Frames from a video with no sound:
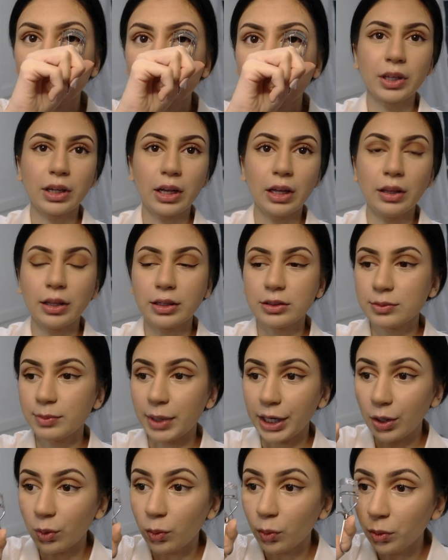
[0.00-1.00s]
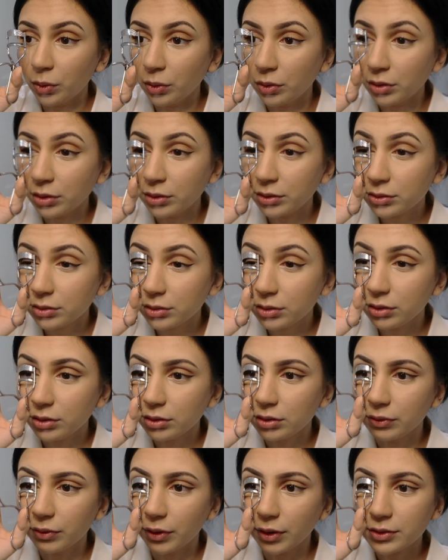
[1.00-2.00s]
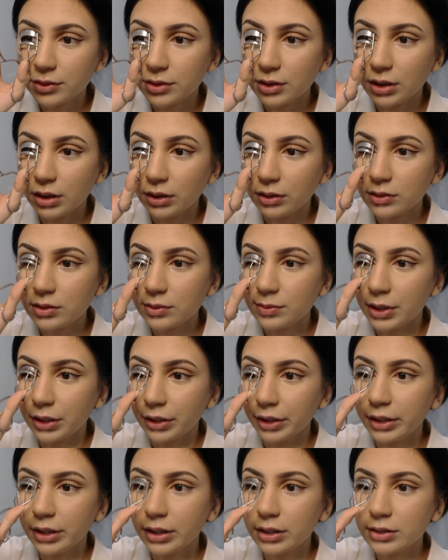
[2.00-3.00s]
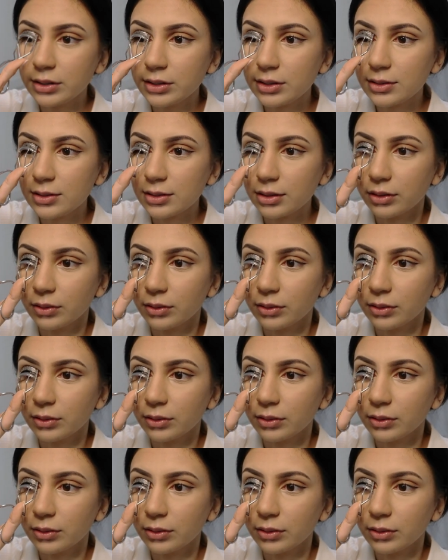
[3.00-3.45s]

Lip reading: Like, I liked my whole university experience,